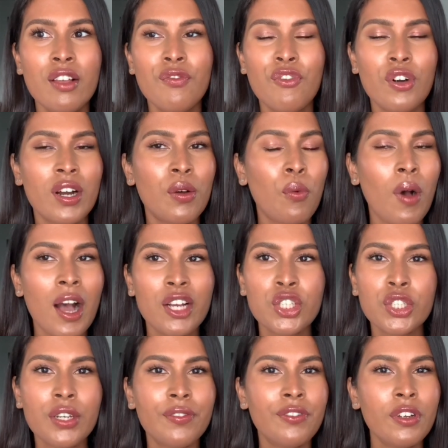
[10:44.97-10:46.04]
for a
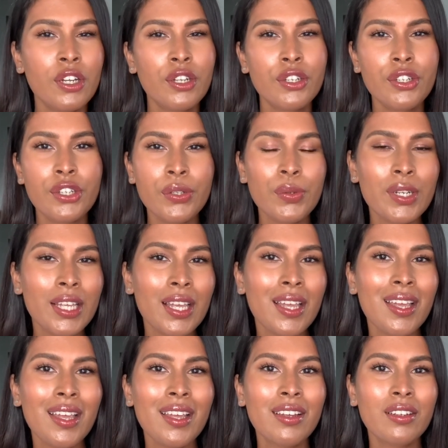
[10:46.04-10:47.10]
wash of
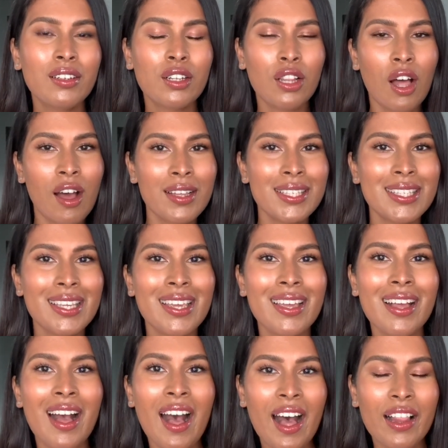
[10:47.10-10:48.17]
nudie, glossy
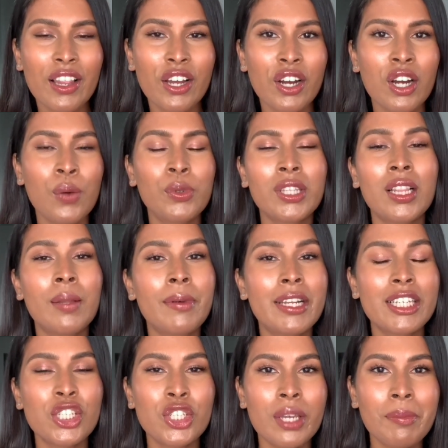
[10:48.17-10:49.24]
color with a little bit
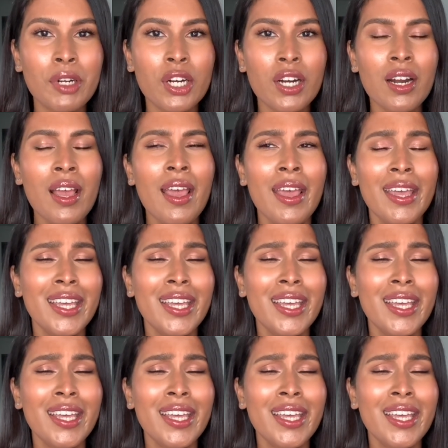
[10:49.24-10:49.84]
of shimmer.